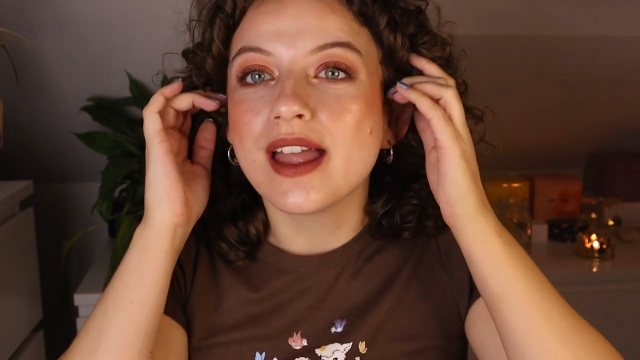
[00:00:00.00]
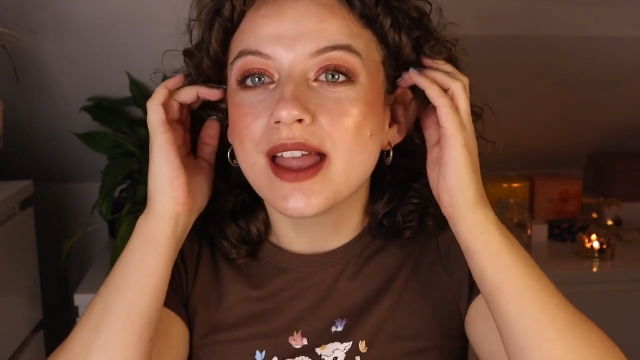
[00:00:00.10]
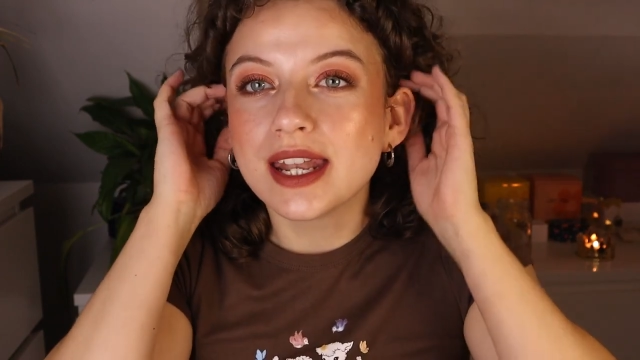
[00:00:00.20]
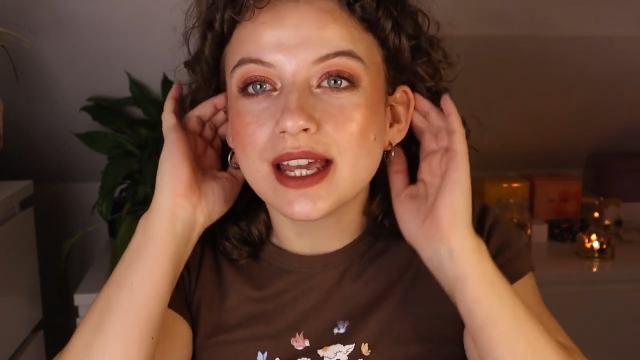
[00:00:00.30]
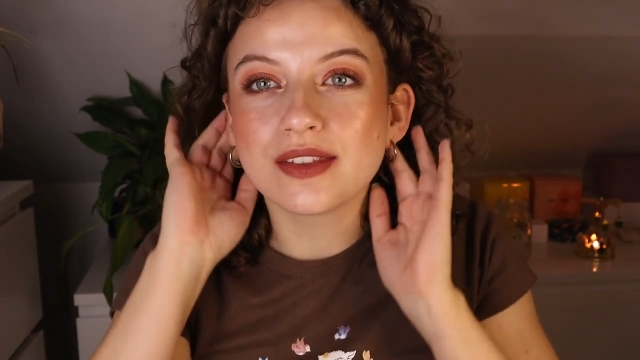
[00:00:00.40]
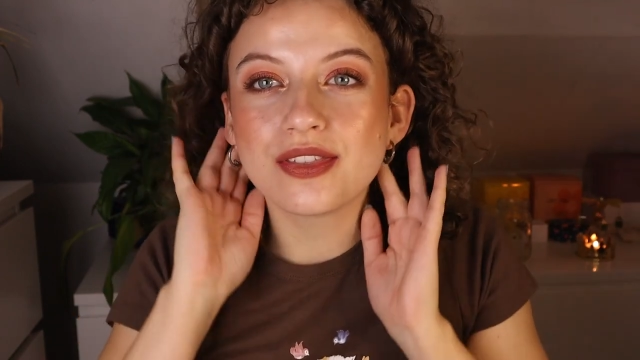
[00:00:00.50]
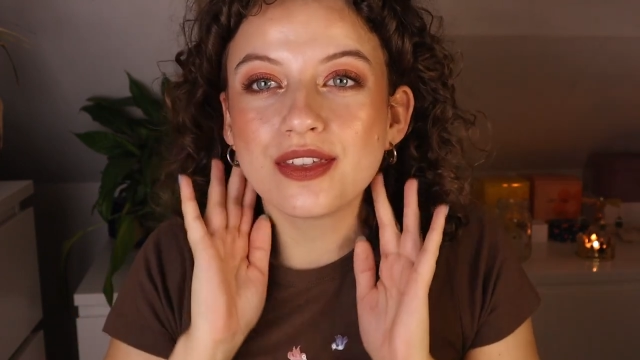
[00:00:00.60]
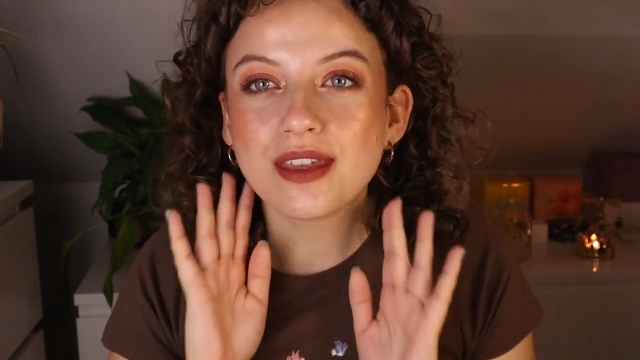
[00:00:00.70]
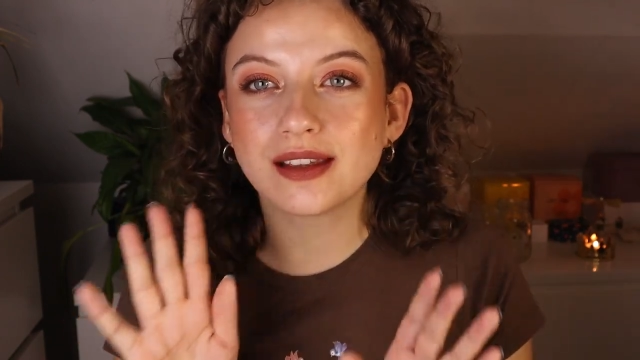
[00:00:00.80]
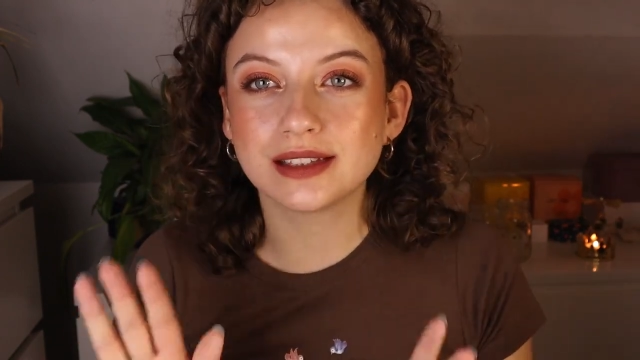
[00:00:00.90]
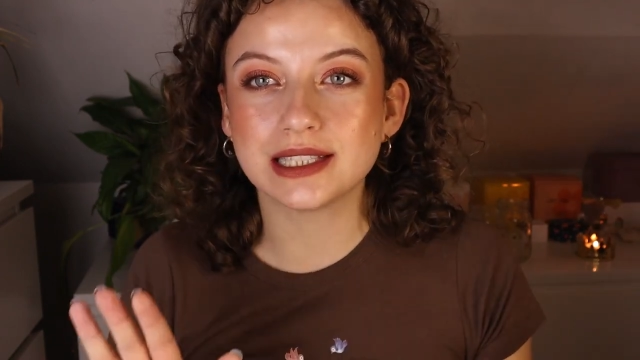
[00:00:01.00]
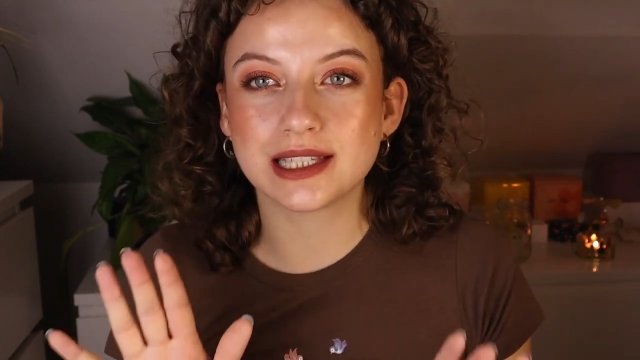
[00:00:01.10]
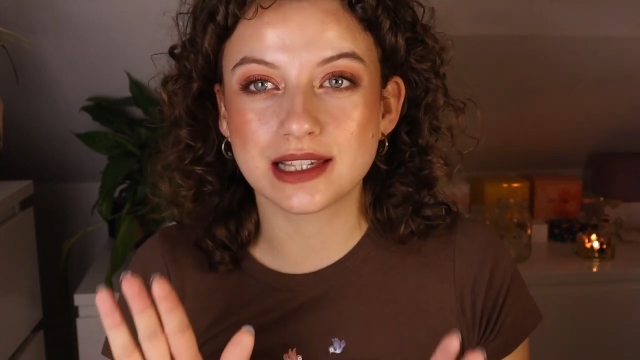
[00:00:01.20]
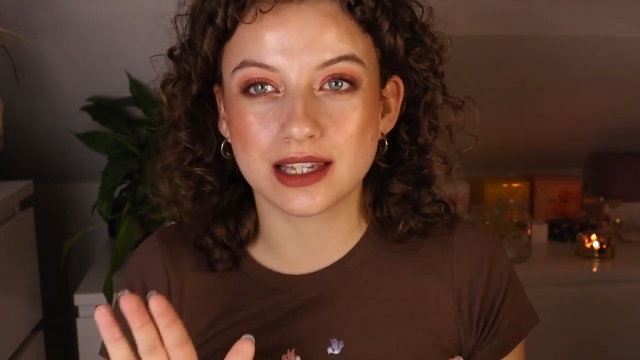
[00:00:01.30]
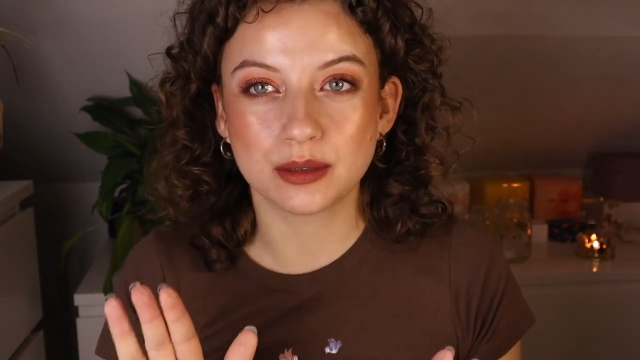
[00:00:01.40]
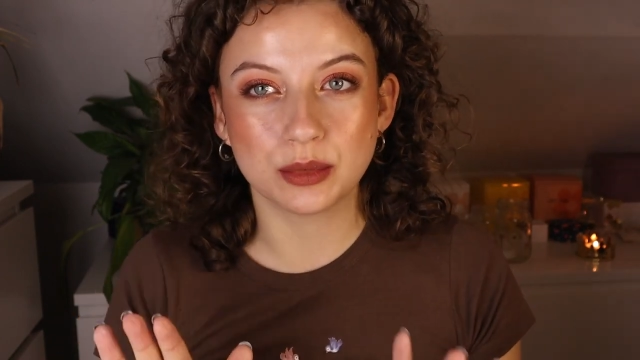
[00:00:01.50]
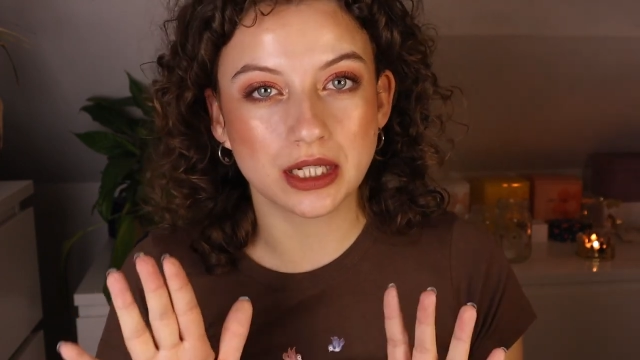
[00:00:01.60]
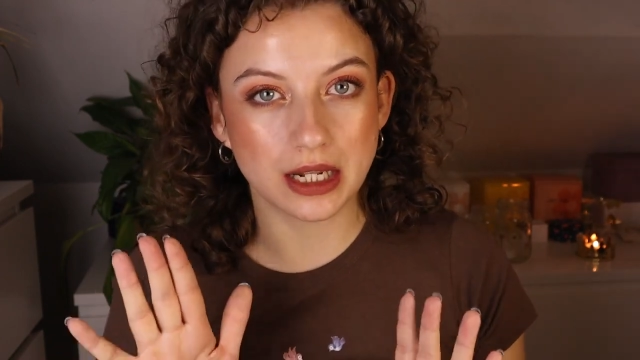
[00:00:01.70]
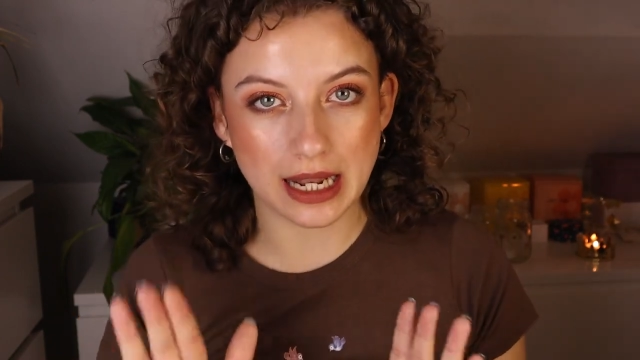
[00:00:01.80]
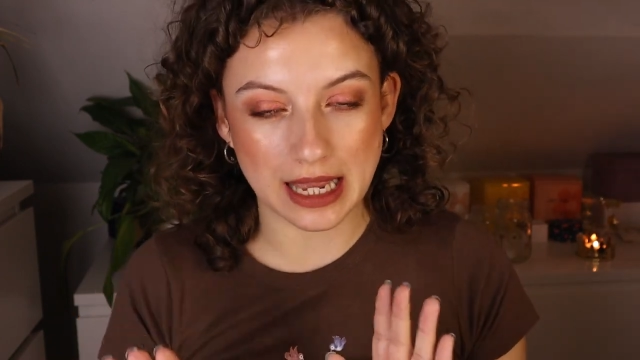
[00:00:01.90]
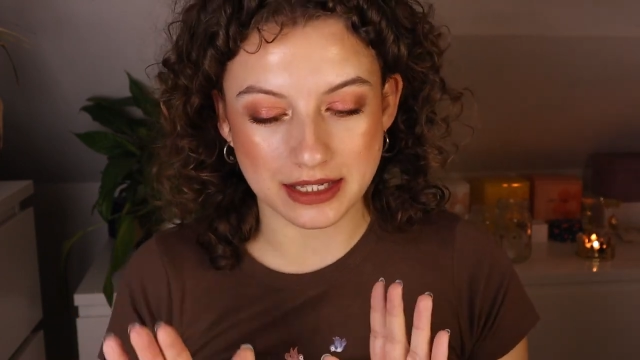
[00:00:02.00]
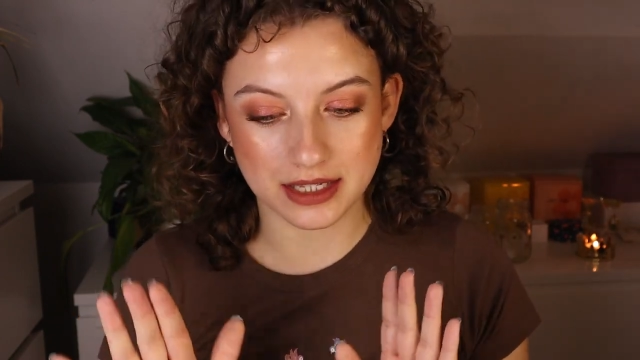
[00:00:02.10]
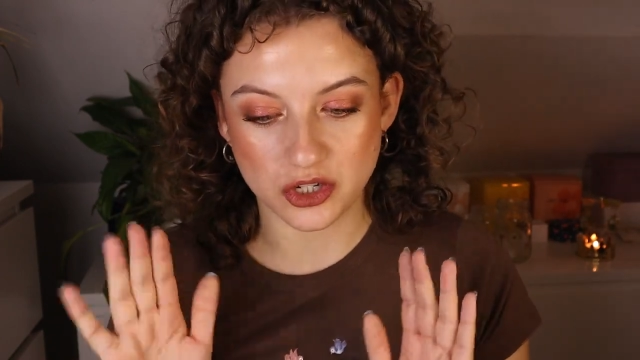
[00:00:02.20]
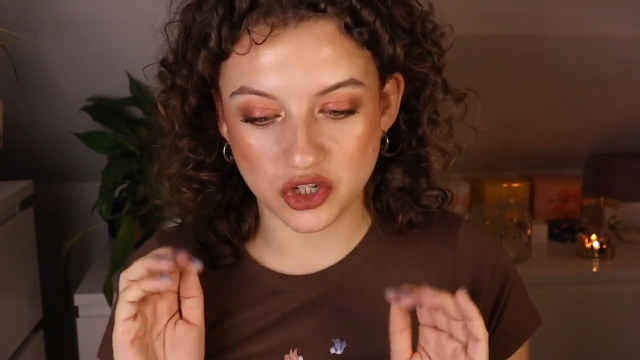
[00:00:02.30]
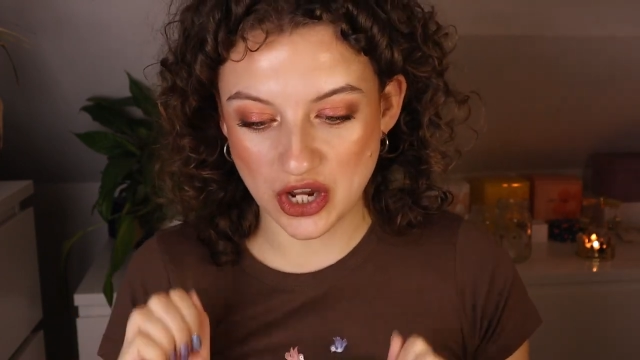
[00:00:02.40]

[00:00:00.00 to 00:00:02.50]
and I think this is gonna be the last